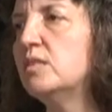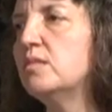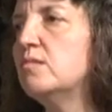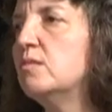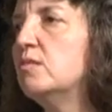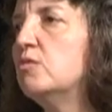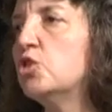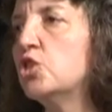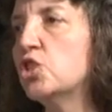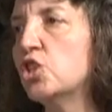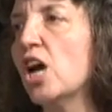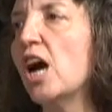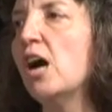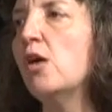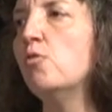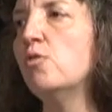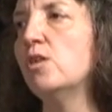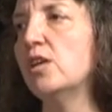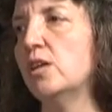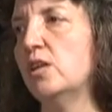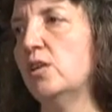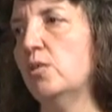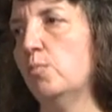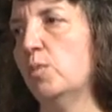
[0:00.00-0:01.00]

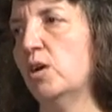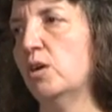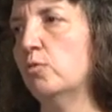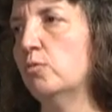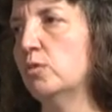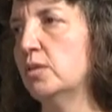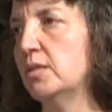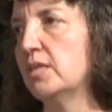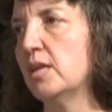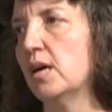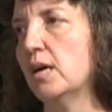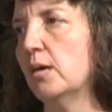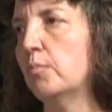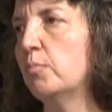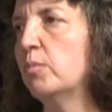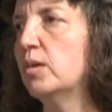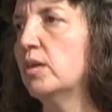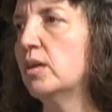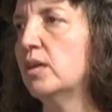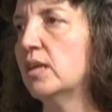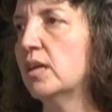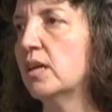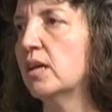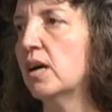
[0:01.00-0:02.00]
shouting about what's
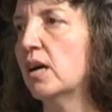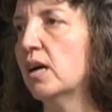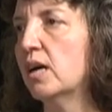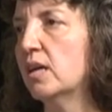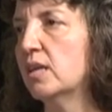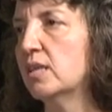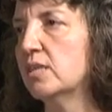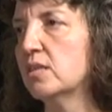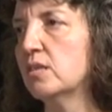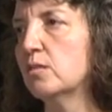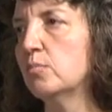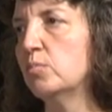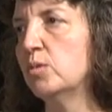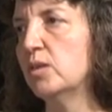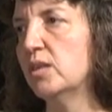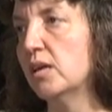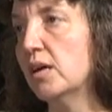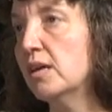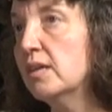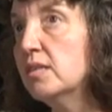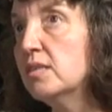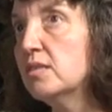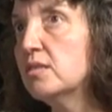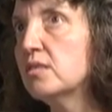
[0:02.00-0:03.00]
happening in Gaza
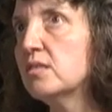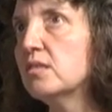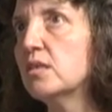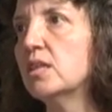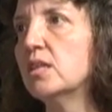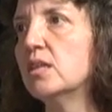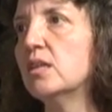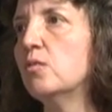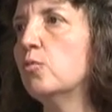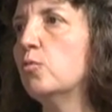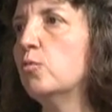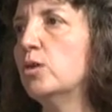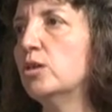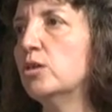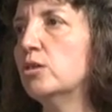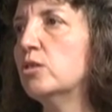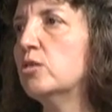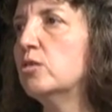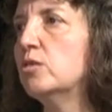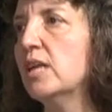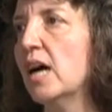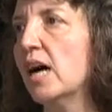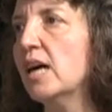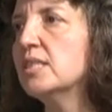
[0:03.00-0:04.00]
because
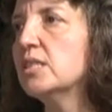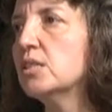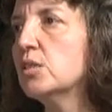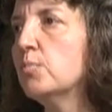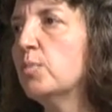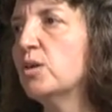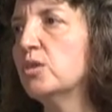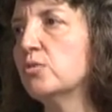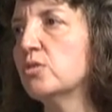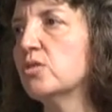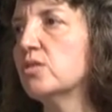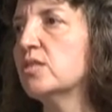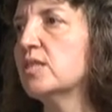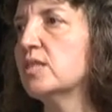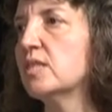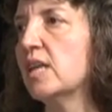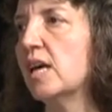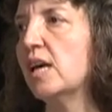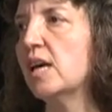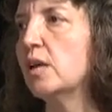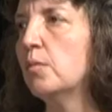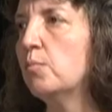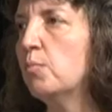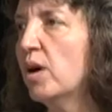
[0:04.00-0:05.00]
we're not supposed to
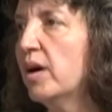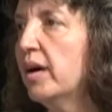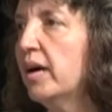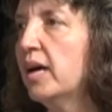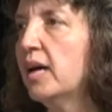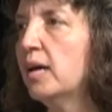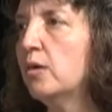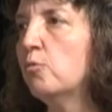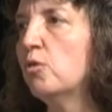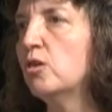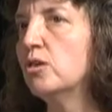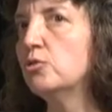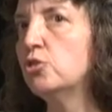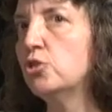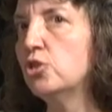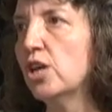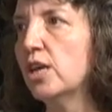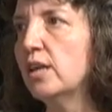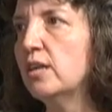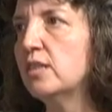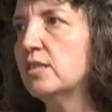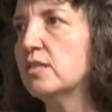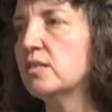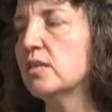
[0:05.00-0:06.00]
stand by while
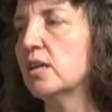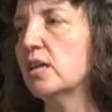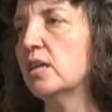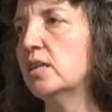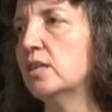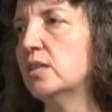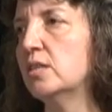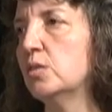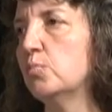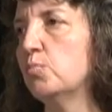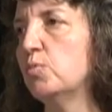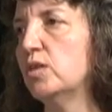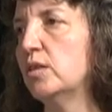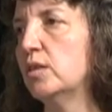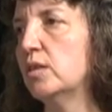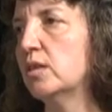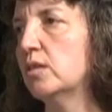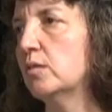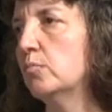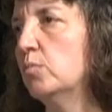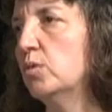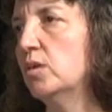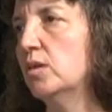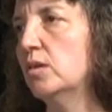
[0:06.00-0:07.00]
genocide is being committed.